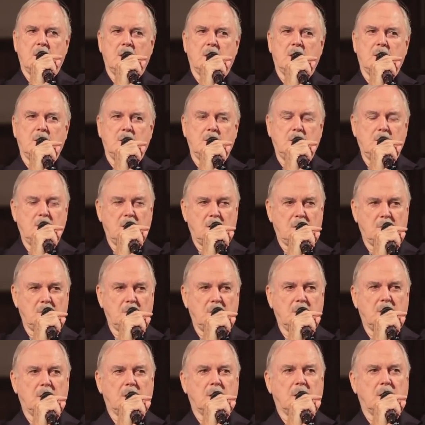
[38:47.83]
at
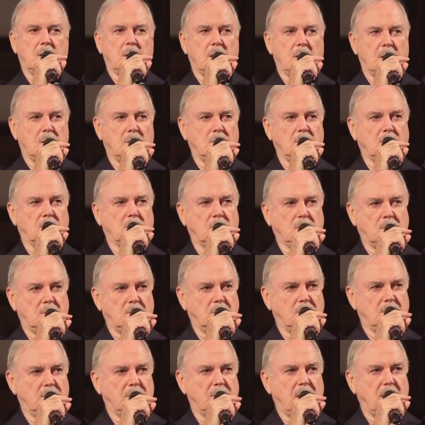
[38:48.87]
knowing how
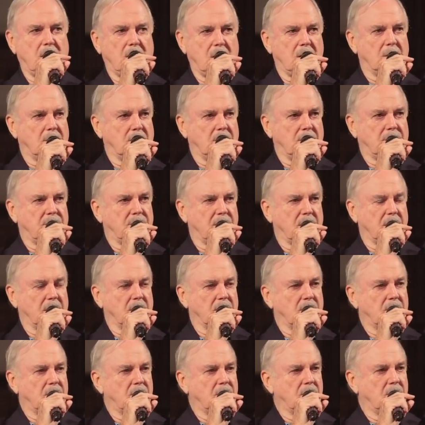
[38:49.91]
good they are at
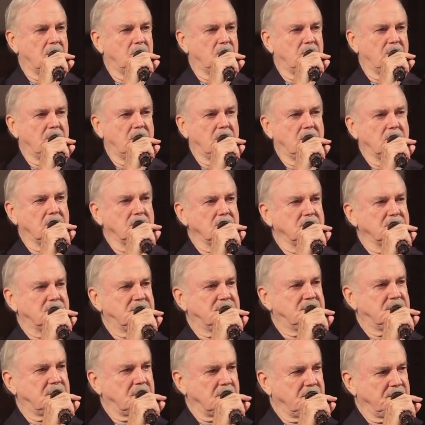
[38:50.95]
things, at what he calls
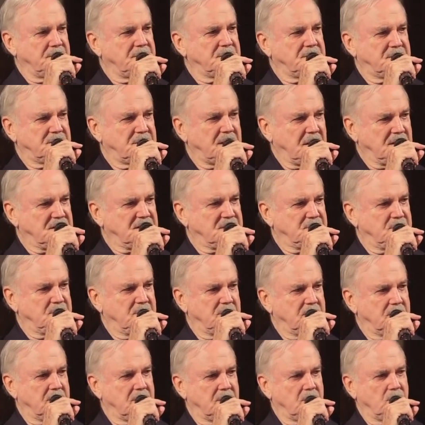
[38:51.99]

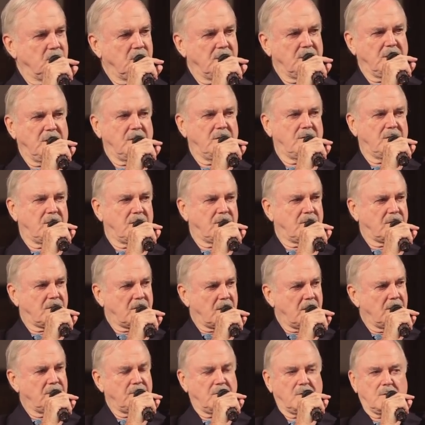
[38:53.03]
self-assessment. And what he's
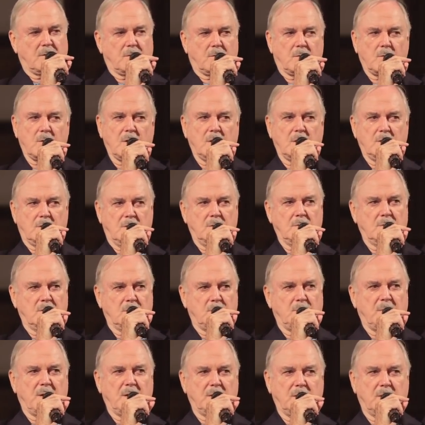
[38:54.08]
discovered, quite, you know,
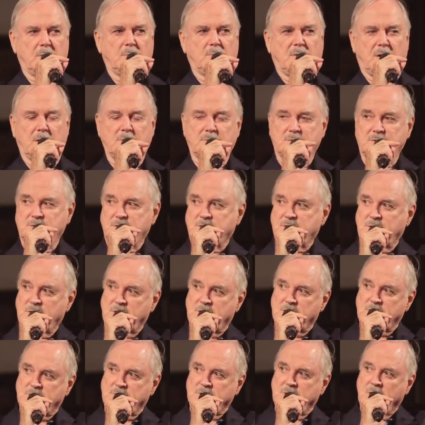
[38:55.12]
by
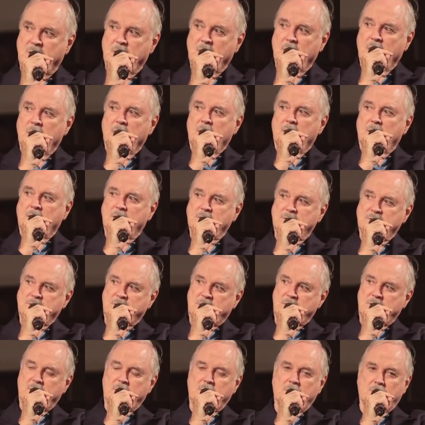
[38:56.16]
research, is
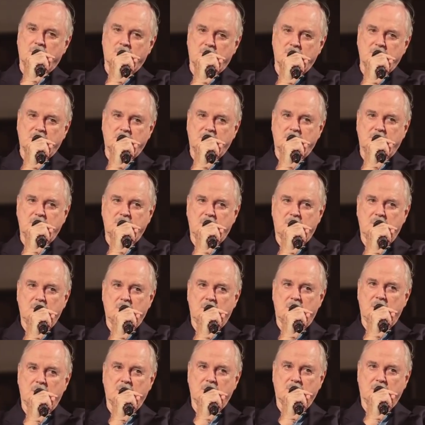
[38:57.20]
that in order to know
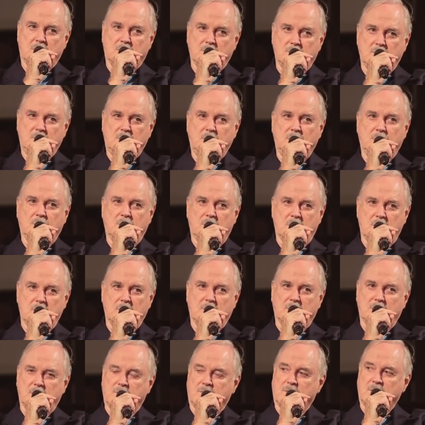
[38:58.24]
how good you
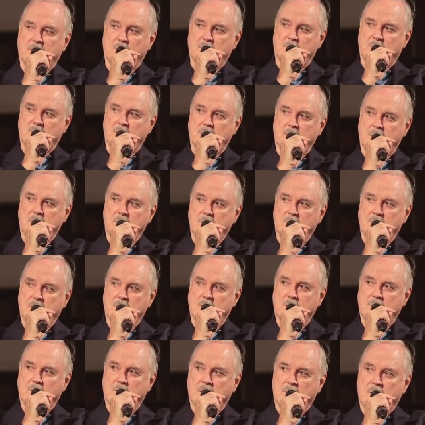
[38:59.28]
are at something
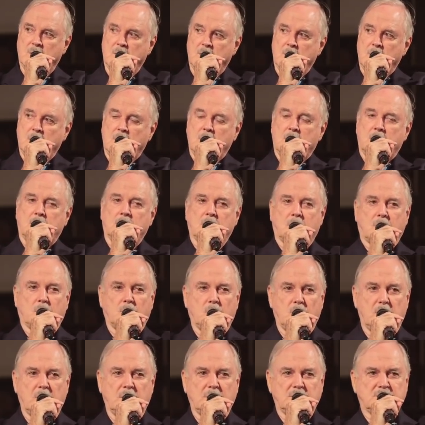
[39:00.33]

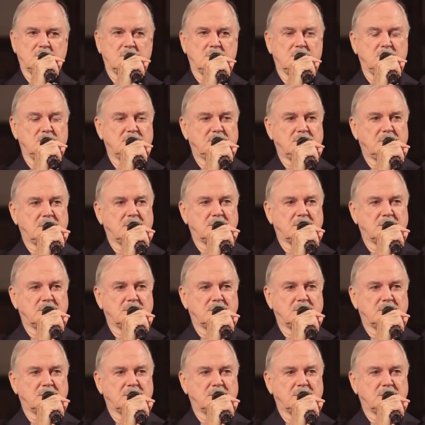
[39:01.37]
requires almost